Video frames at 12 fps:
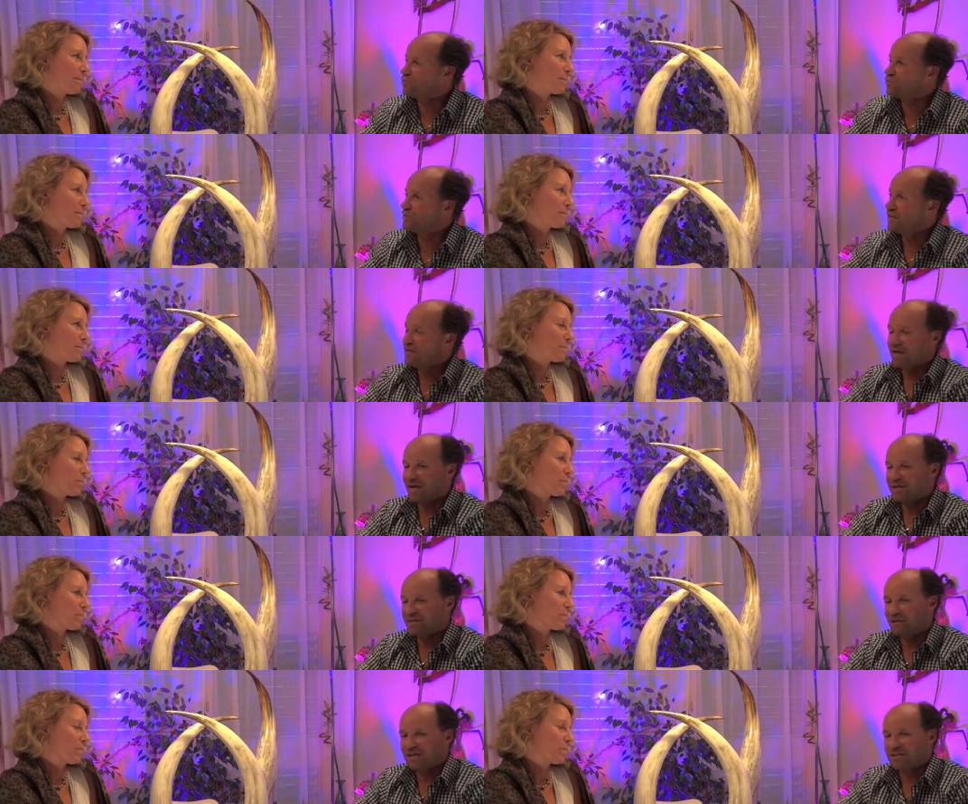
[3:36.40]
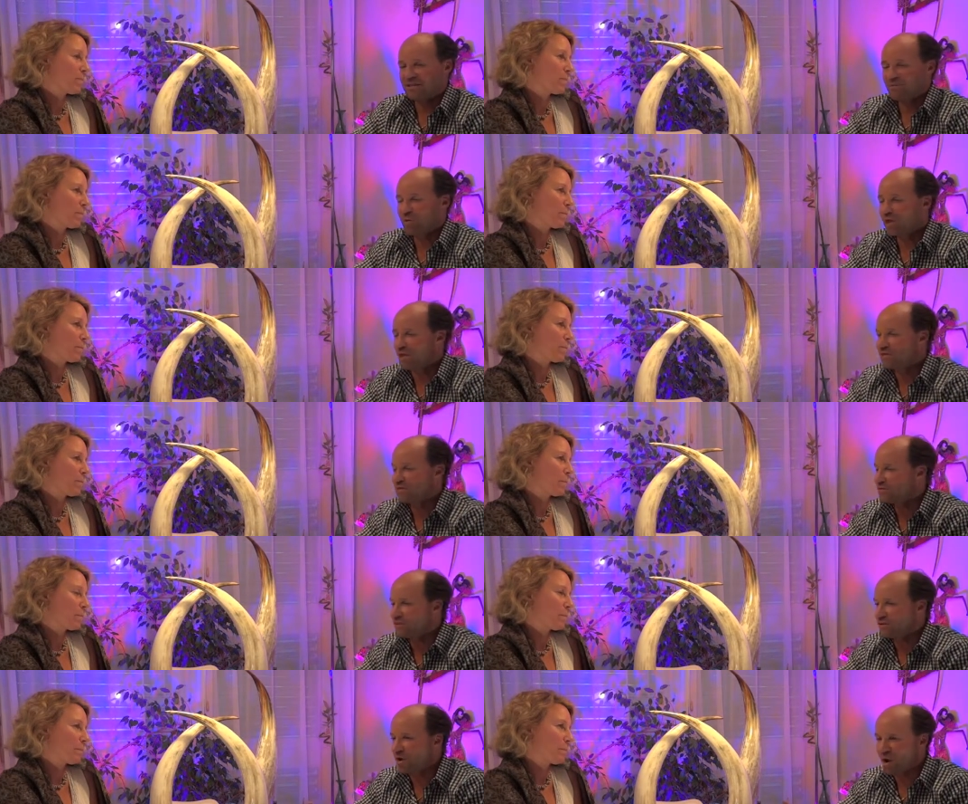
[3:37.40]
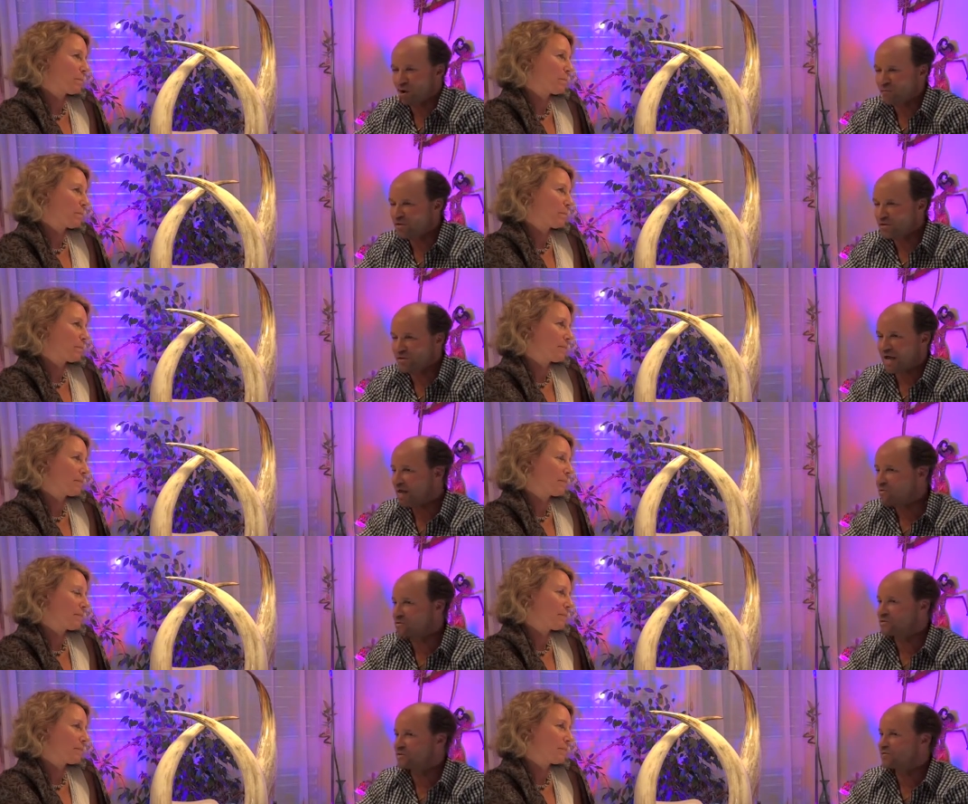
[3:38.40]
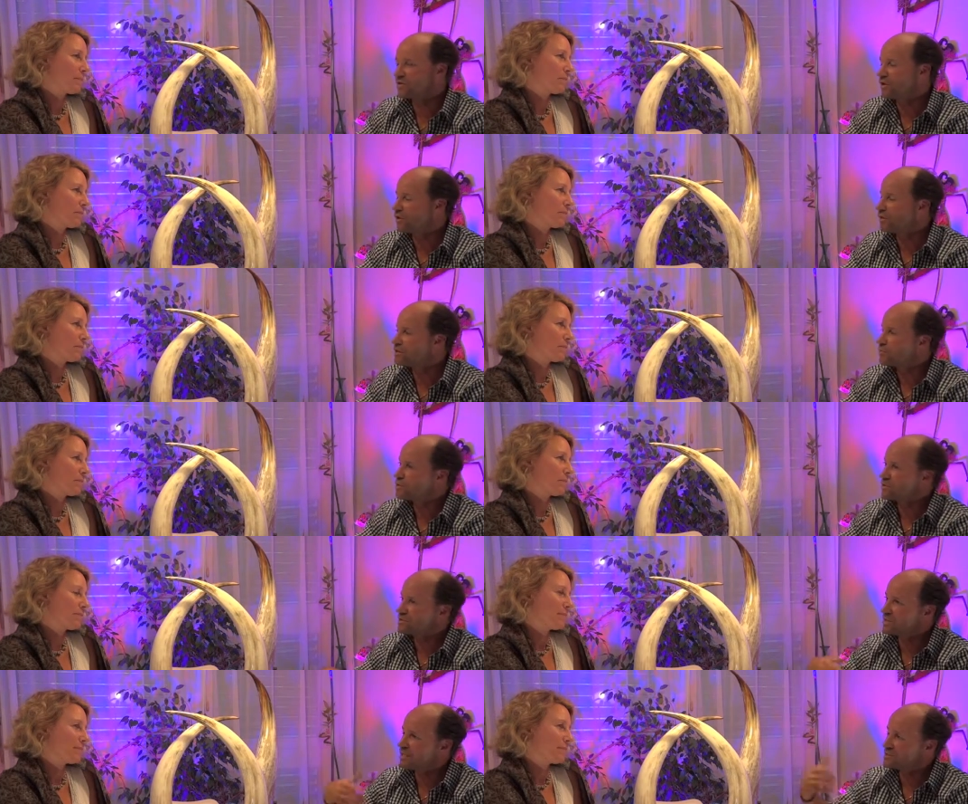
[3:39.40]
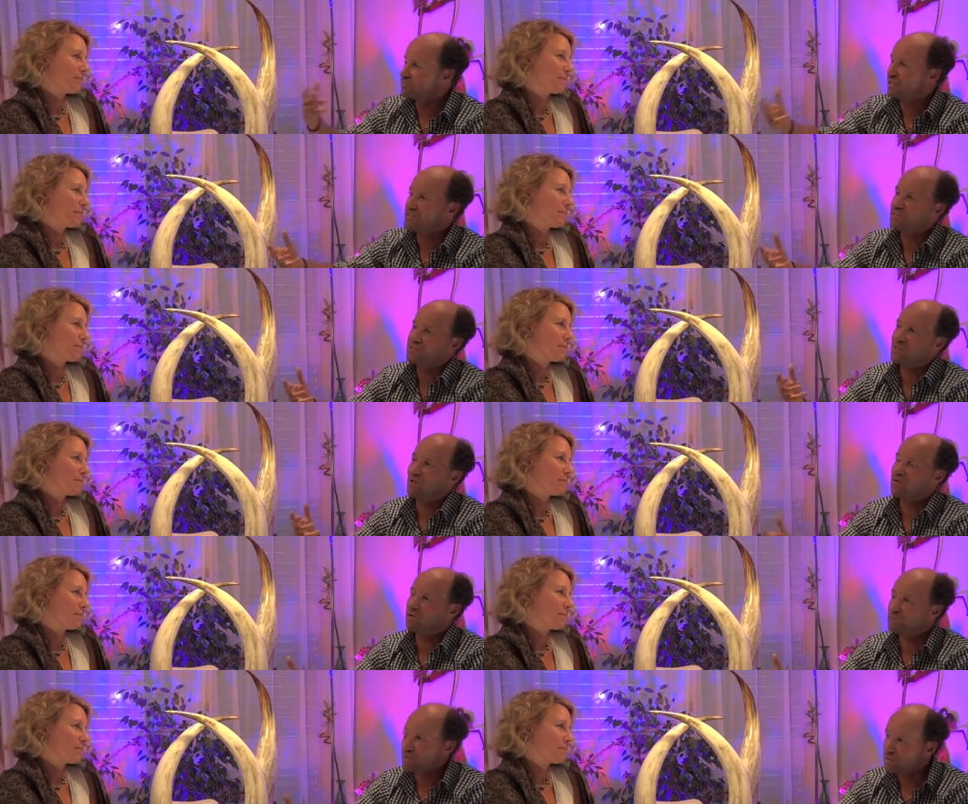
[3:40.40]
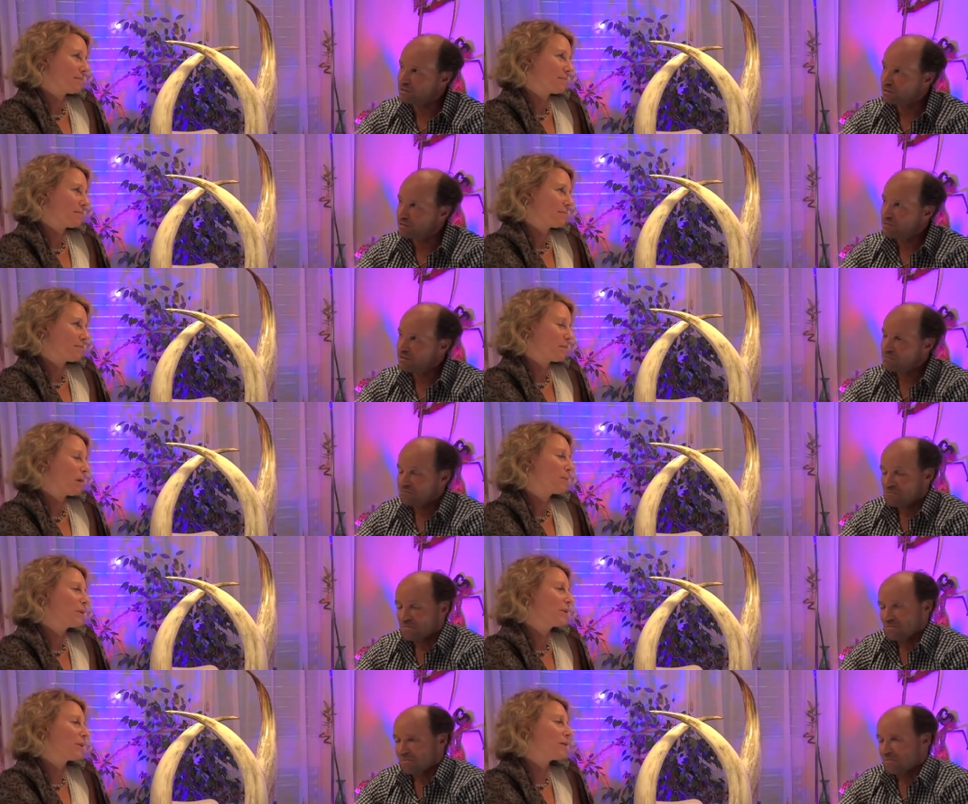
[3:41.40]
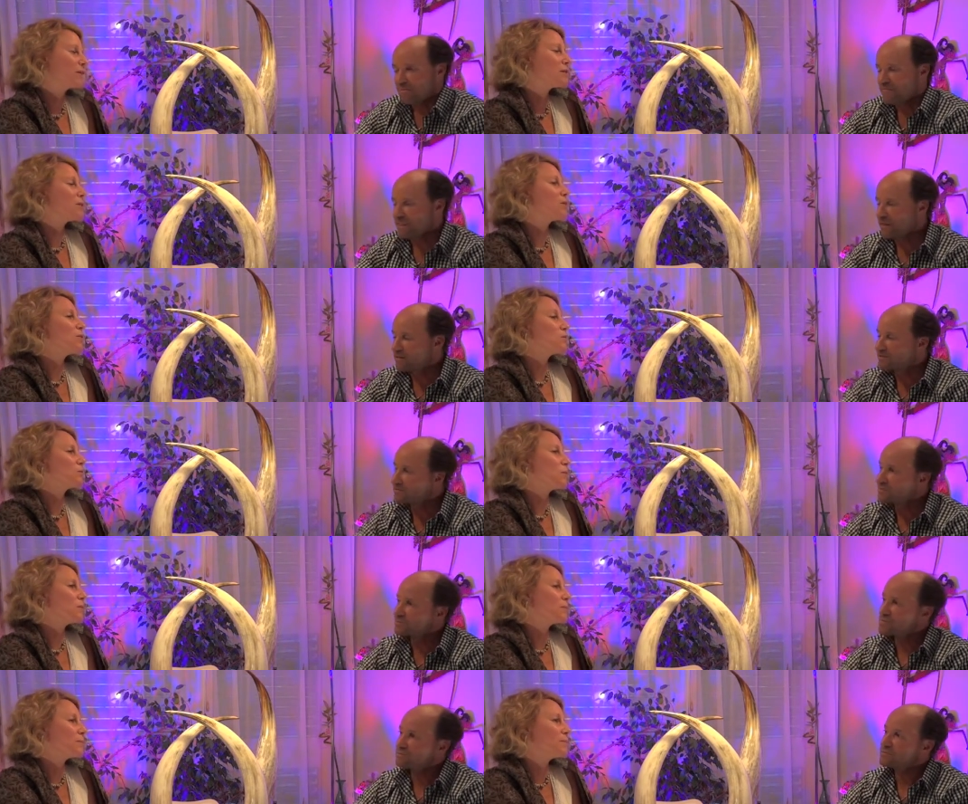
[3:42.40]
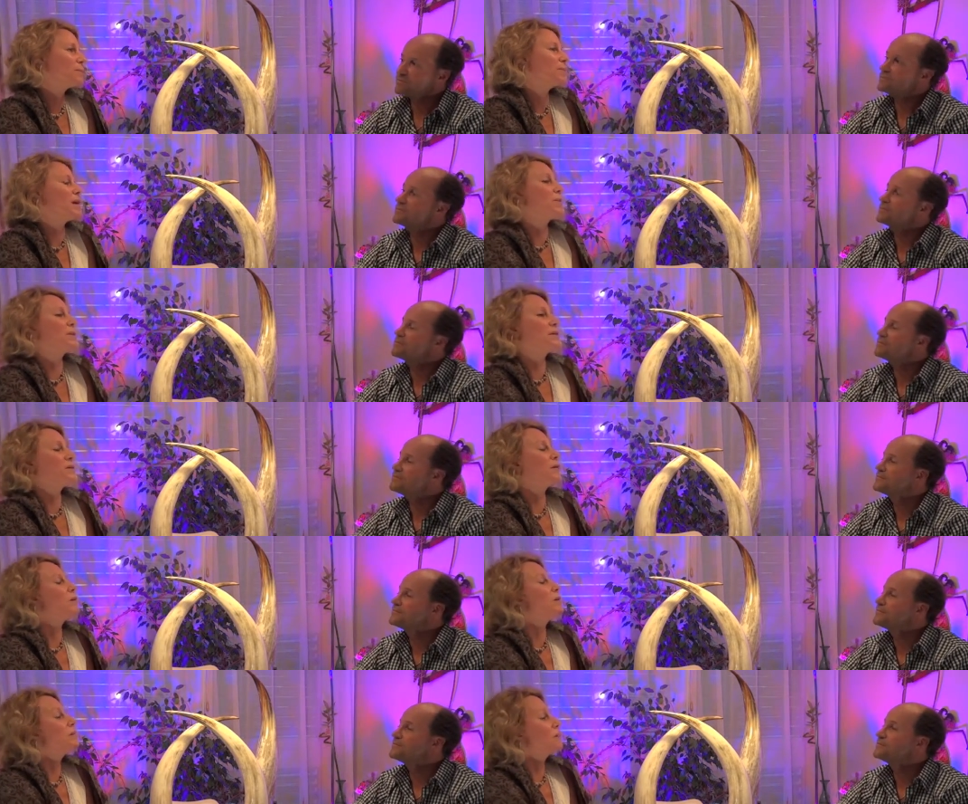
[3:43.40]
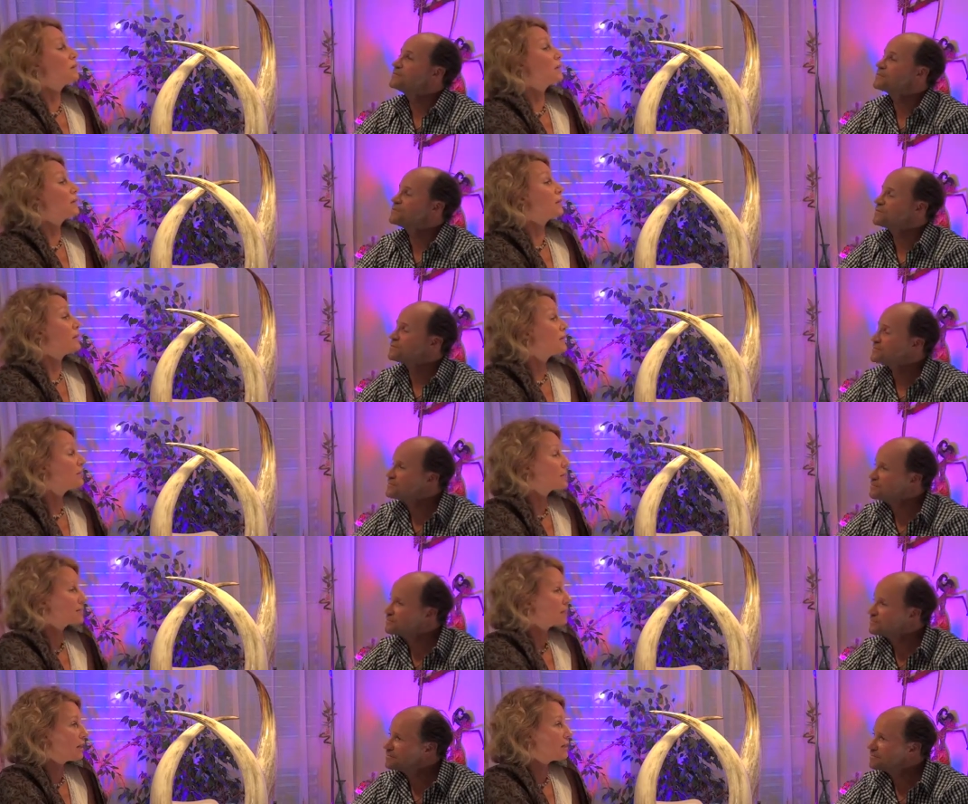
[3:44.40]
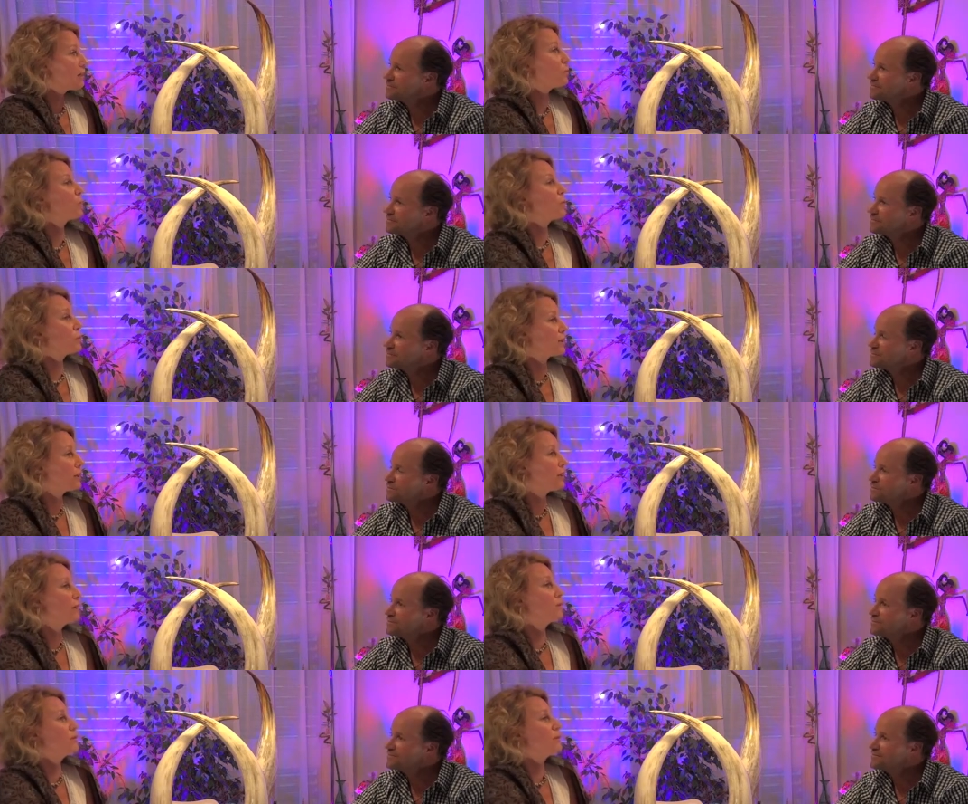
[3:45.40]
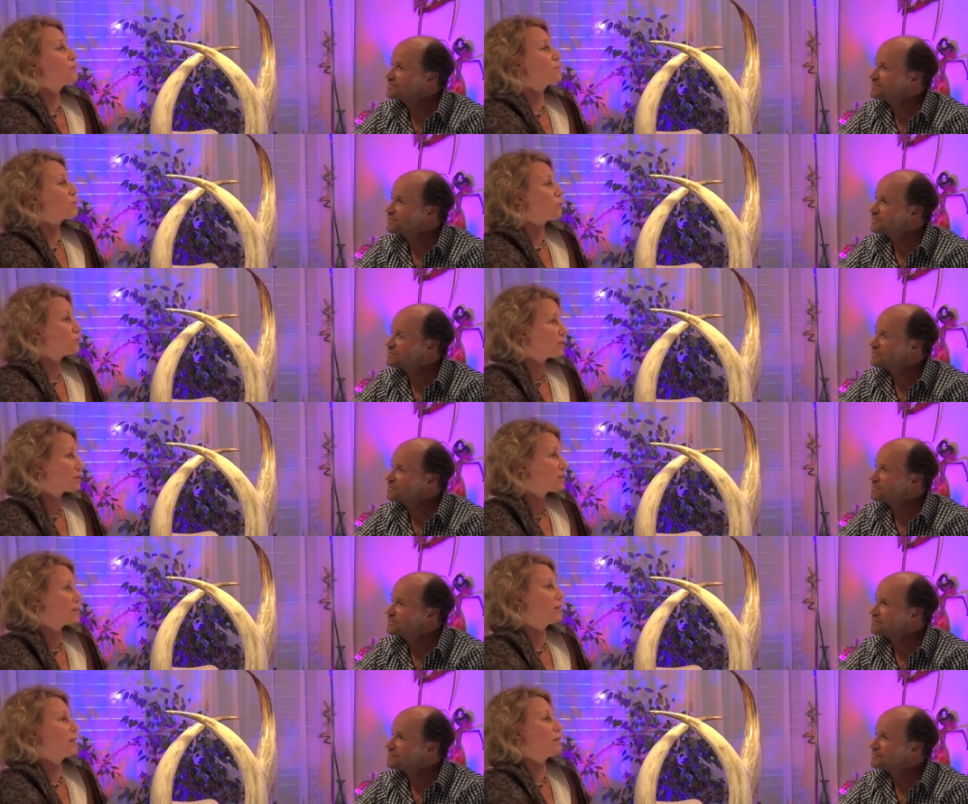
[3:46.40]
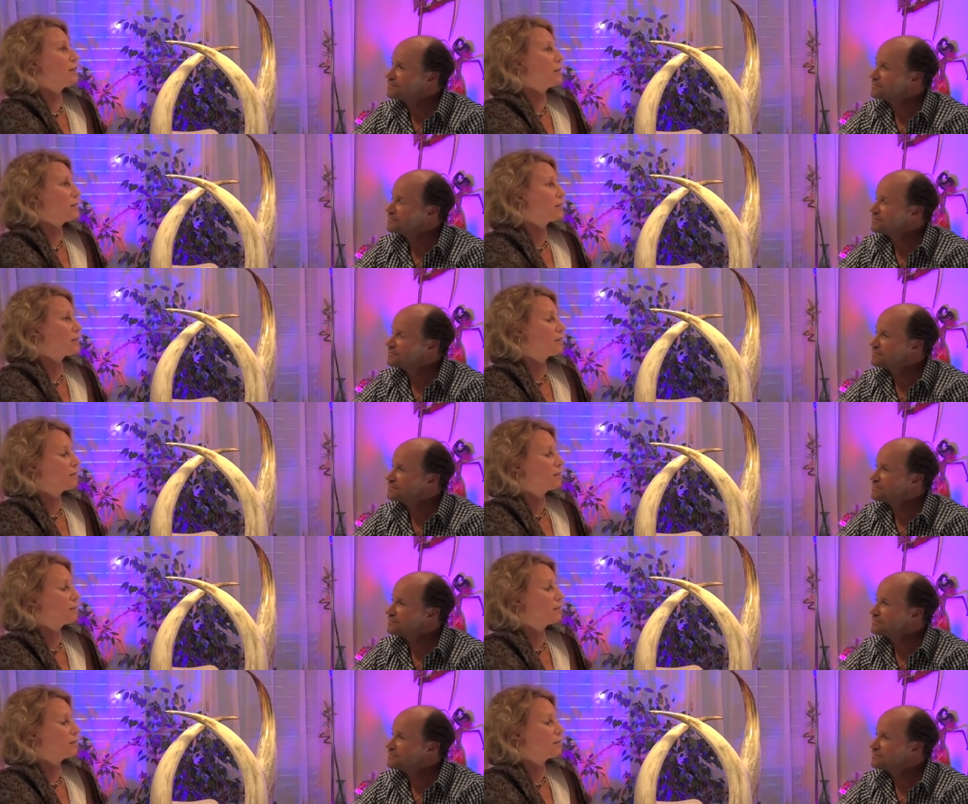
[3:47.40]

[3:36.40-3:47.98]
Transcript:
Speaker 1: room and getting paid hundreds thousands of dollars for just expressing their own opinion?
Speaker 2: I mean, there is another problem. I mean, they can even say they're working on projects and ideas